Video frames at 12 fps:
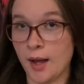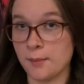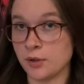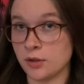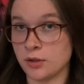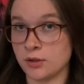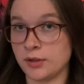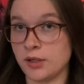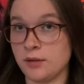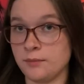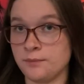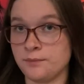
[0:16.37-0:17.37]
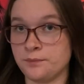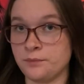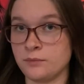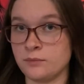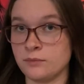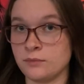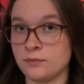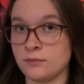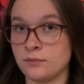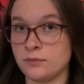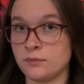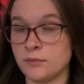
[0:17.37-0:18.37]
I'm currently
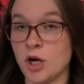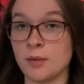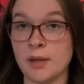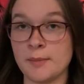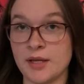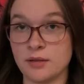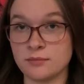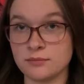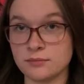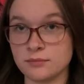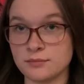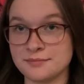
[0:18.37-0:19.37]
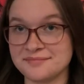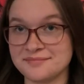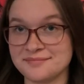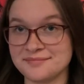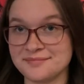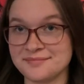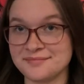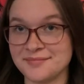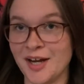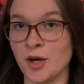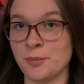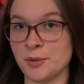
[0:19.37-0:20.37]
on my bed.
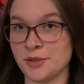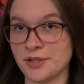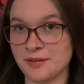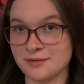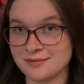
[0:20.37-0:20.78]
I hope you all know.